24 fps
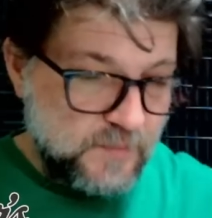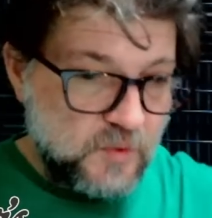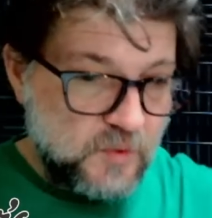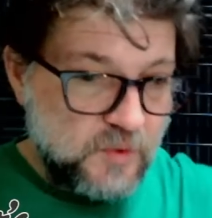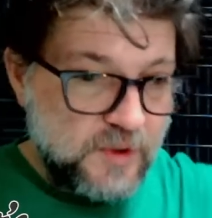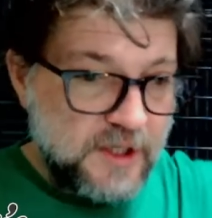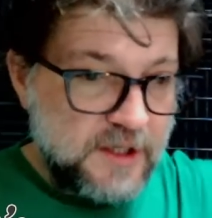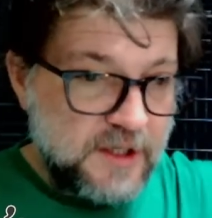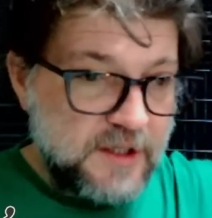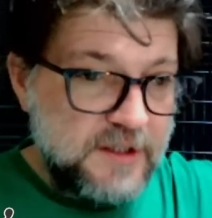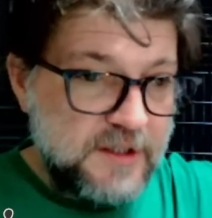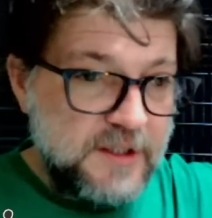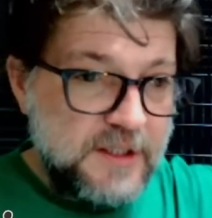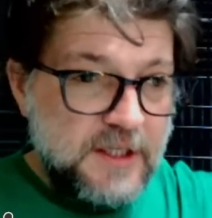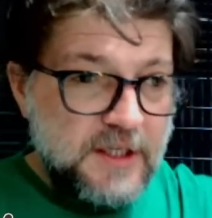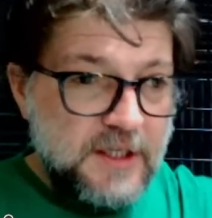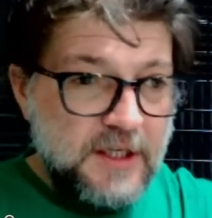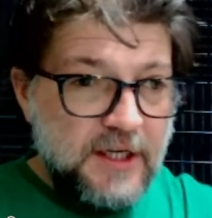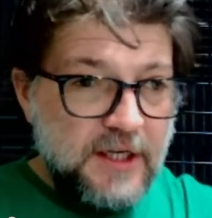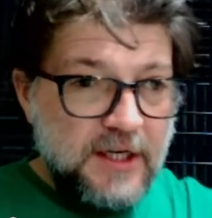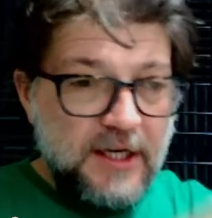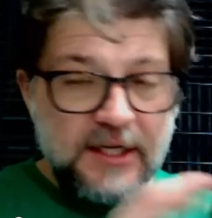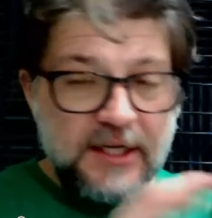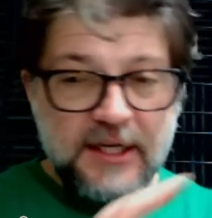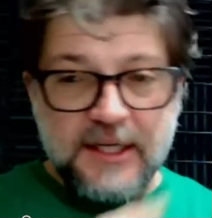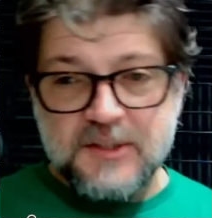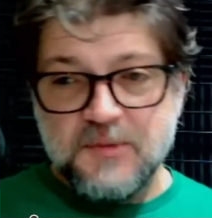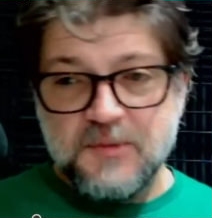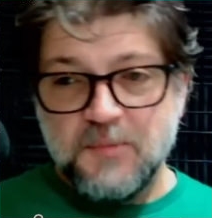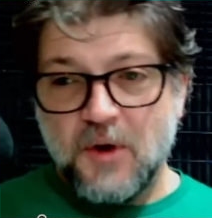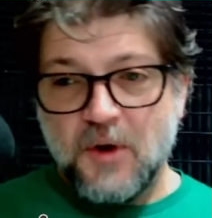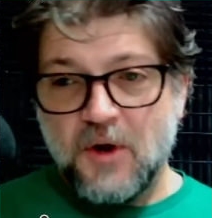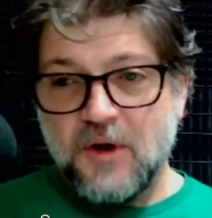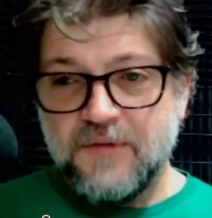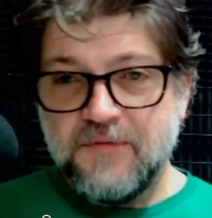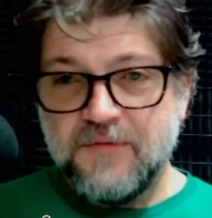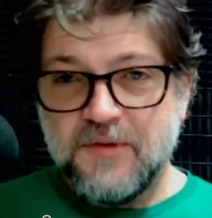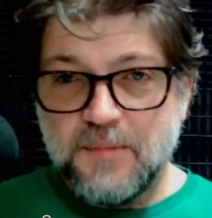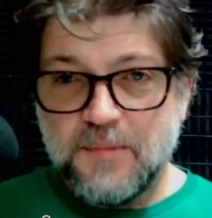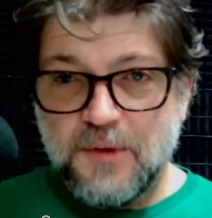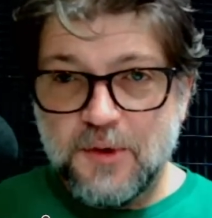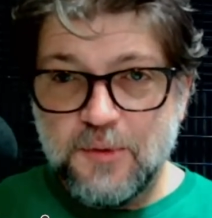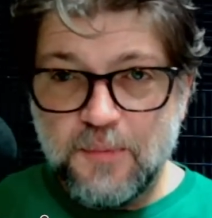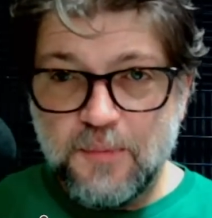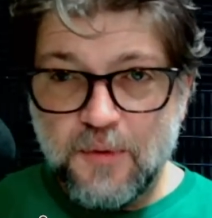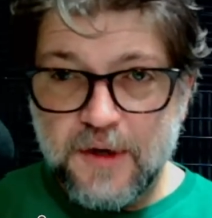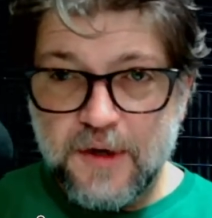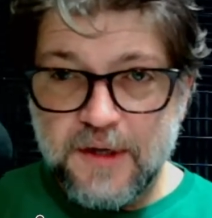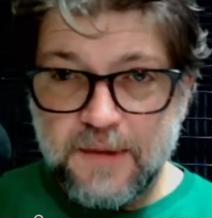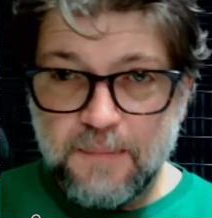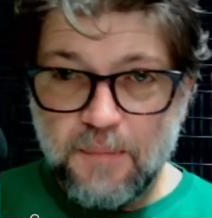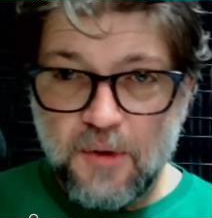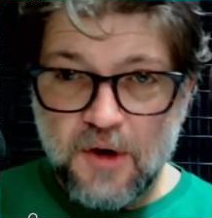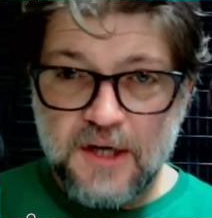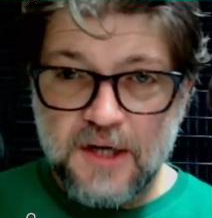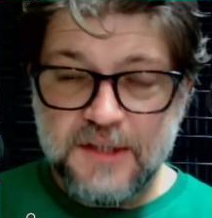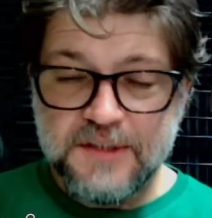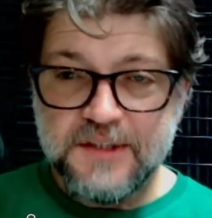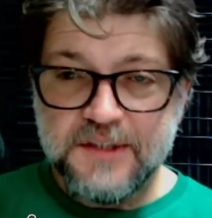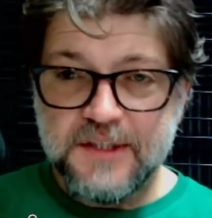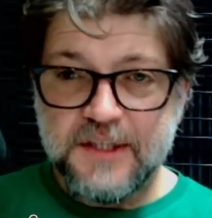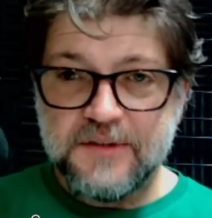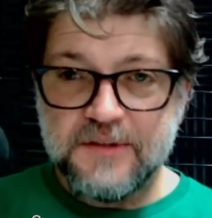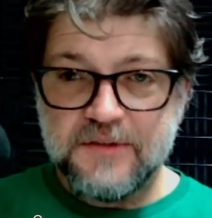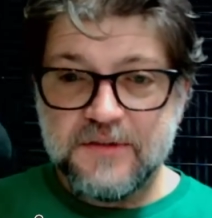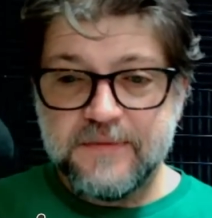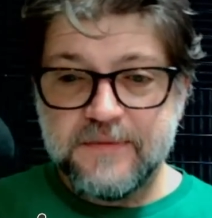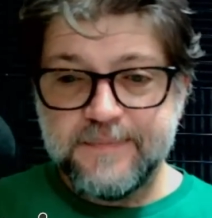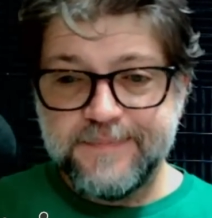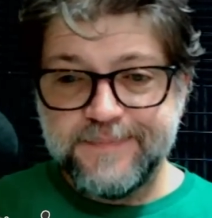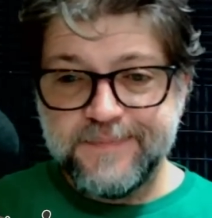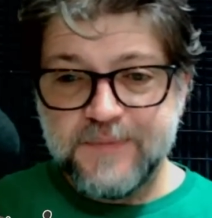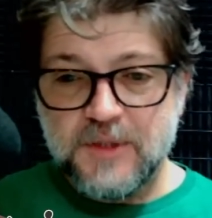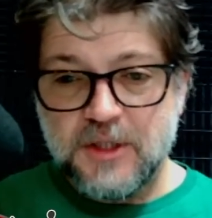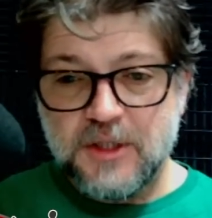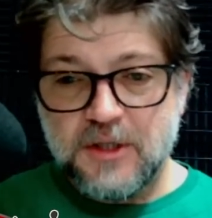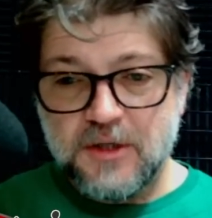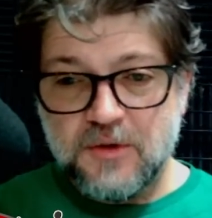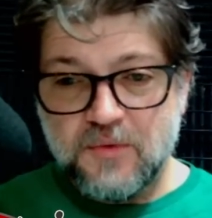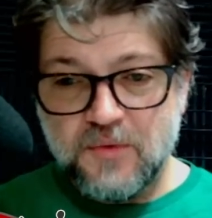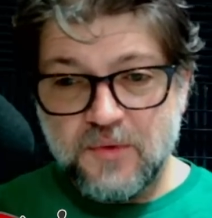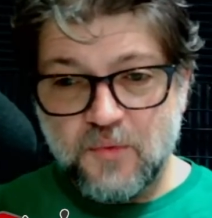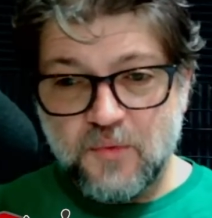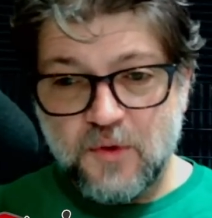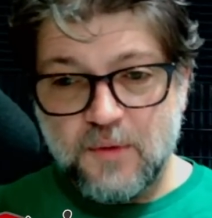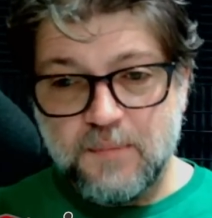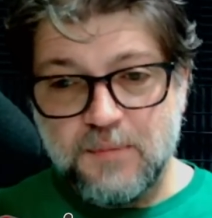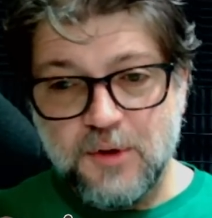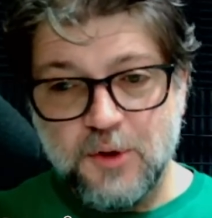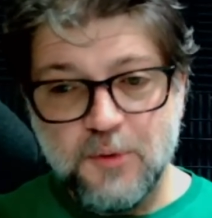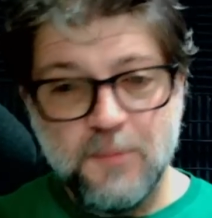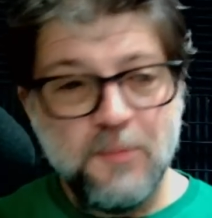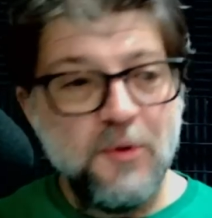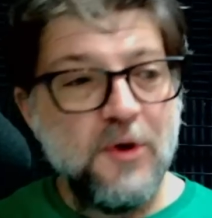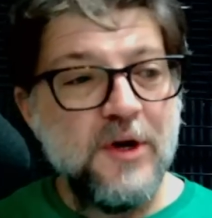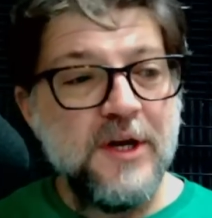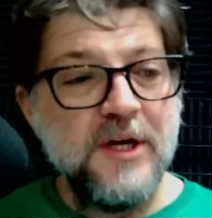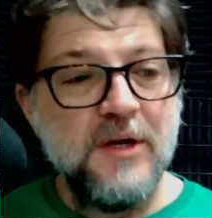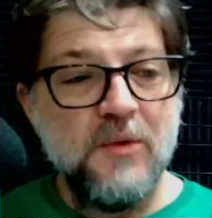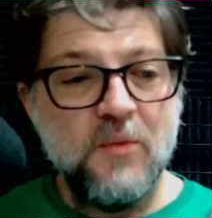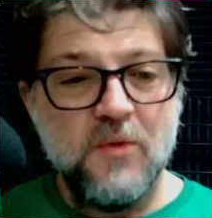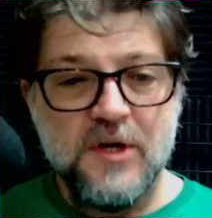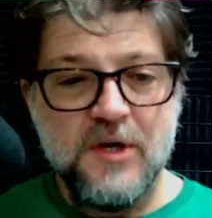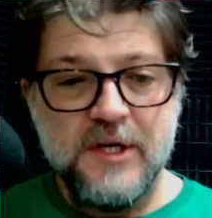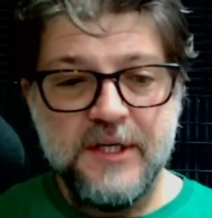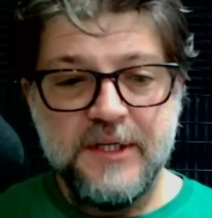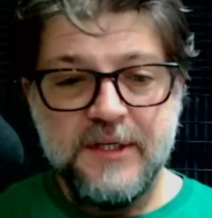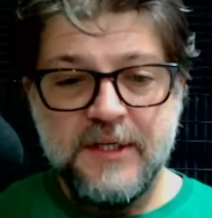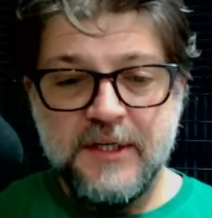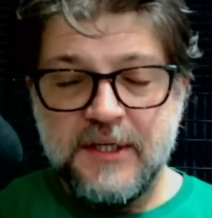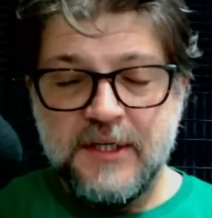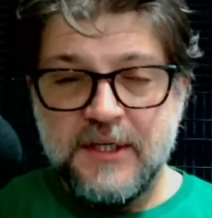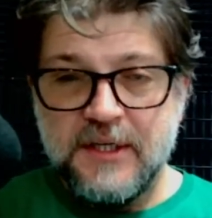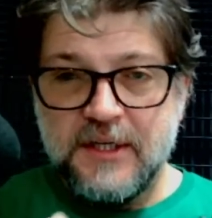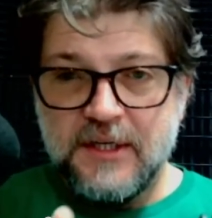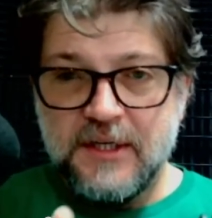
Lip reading: Okay. And that's part of the blueprinting process. You know, when we're blueprinting one,